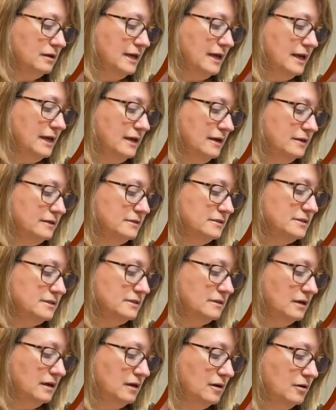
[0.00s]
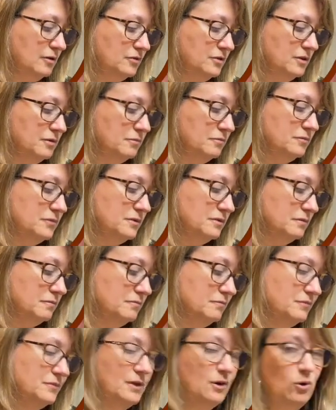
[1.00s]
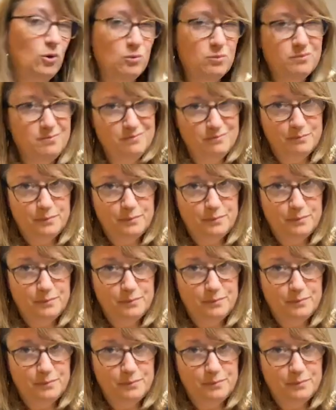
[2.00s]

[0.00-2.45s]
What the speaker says: and the whole